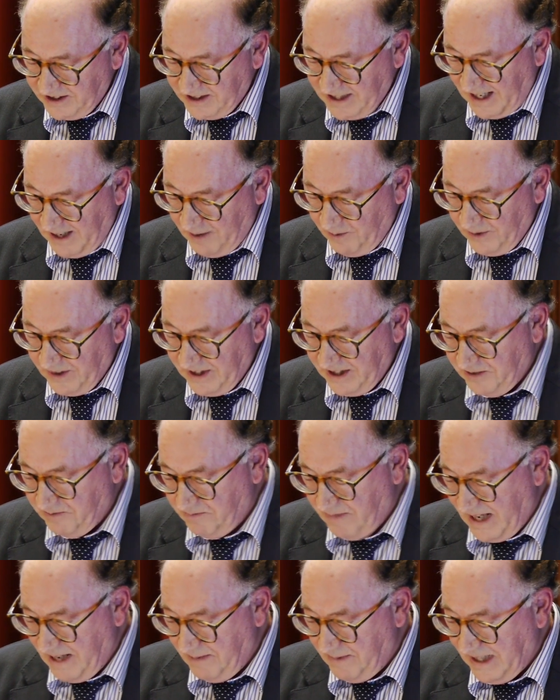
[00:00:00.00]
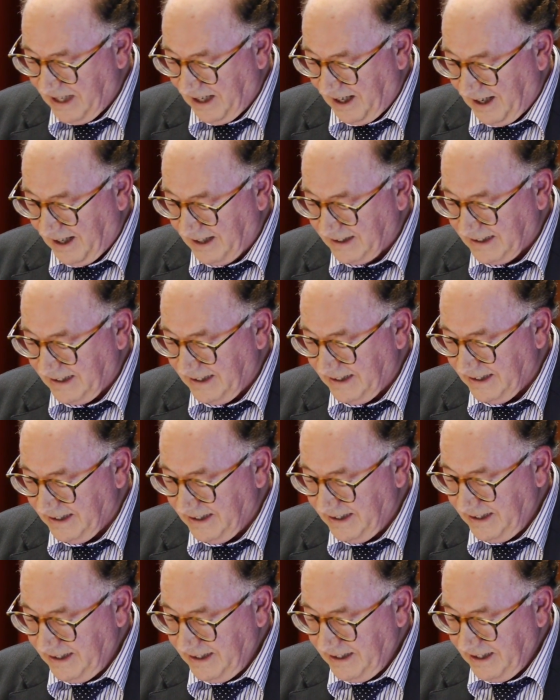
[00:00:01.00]
sat with his baby Hartley
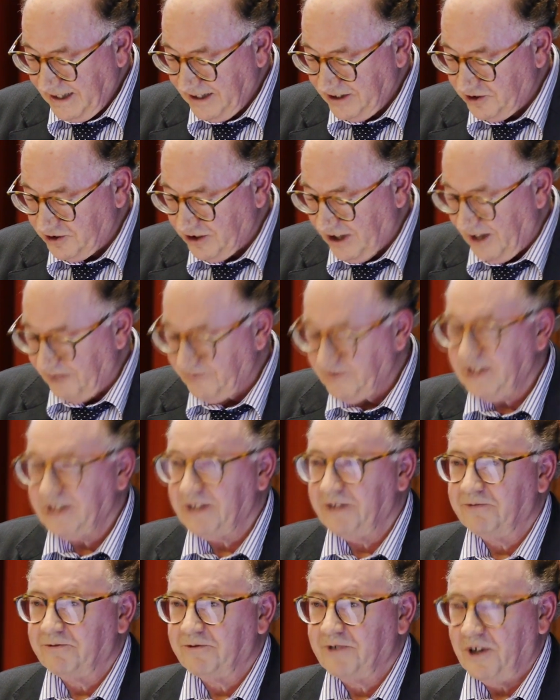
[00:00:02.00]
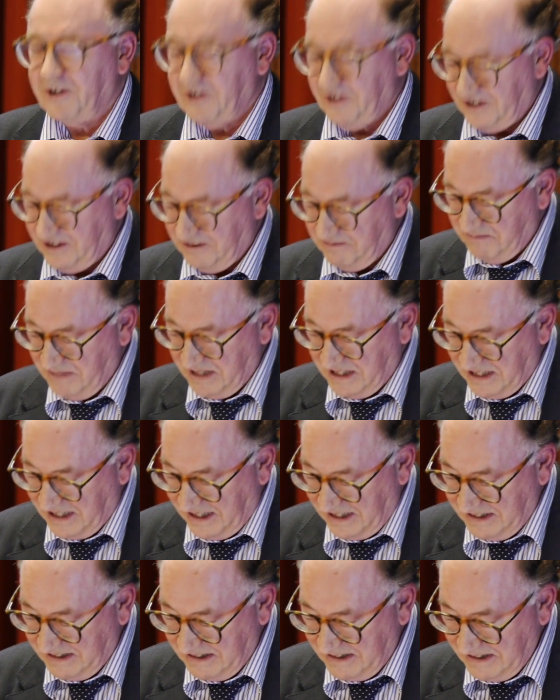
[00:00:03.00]
and drafted Frost at
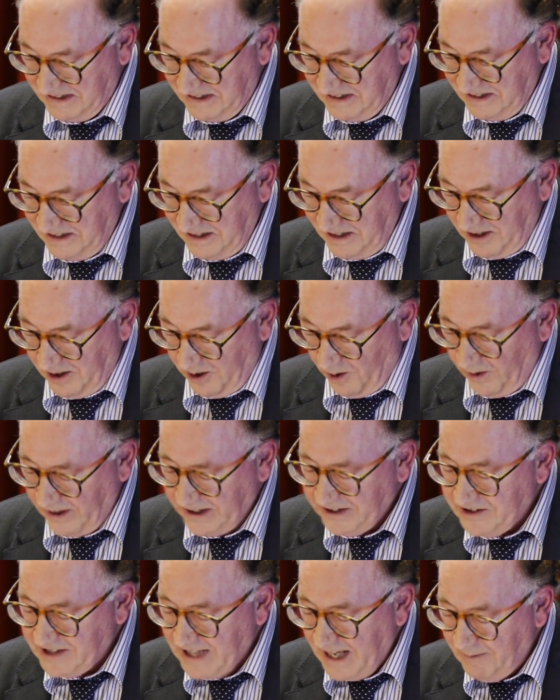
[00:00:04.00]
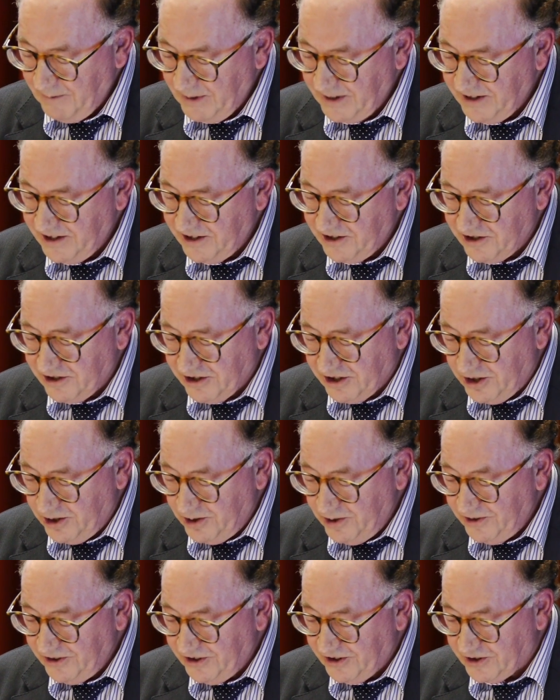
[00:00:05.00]
Midnight. Or examine the
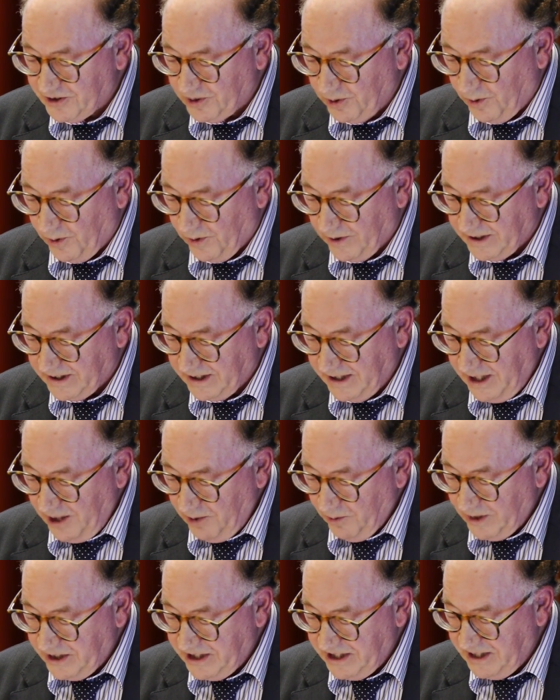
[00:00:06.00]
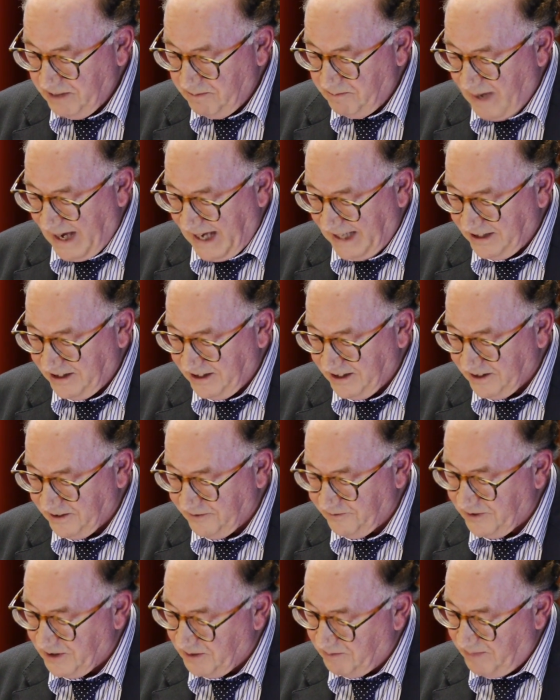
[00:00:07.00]
dragoon sword which he
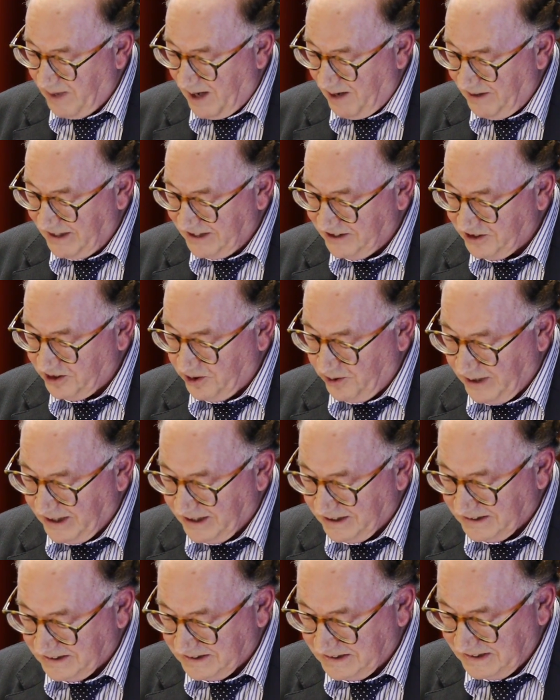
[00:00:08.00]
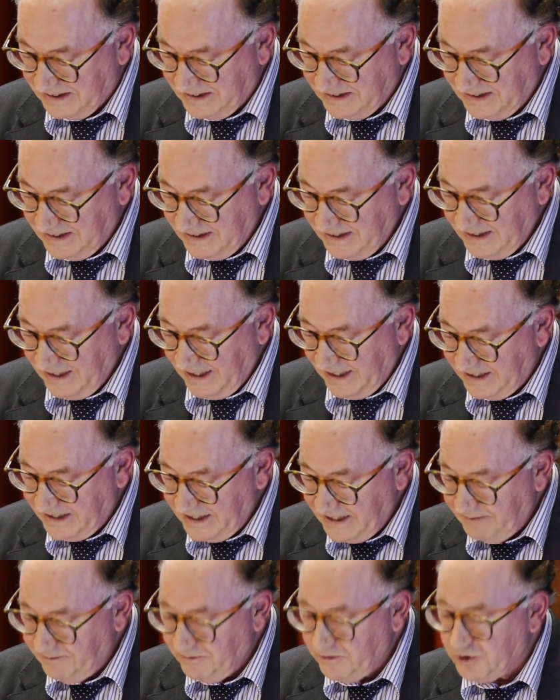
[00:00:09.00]
abandoned for the poet's quill, and
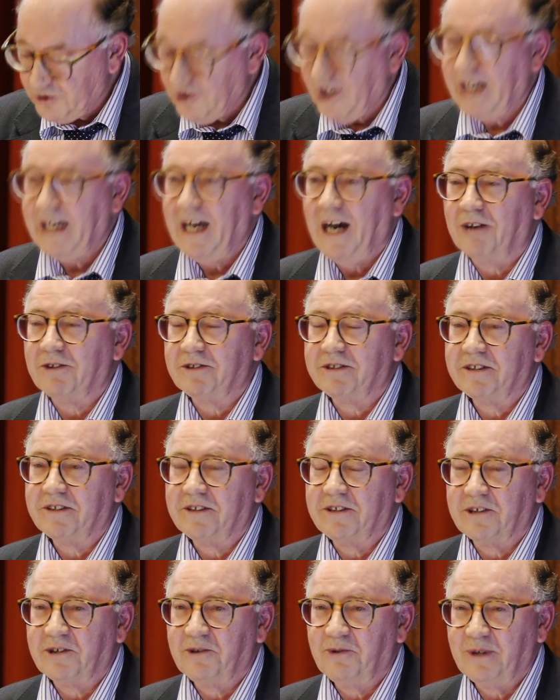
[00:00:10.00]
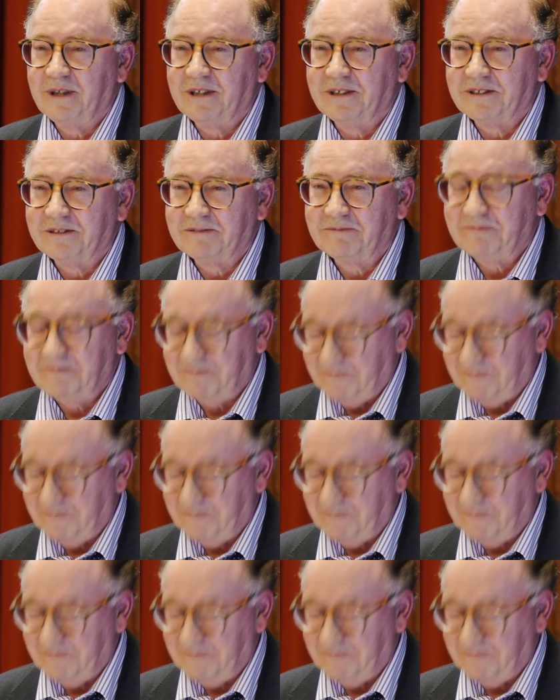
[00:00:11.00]
even try out the quill.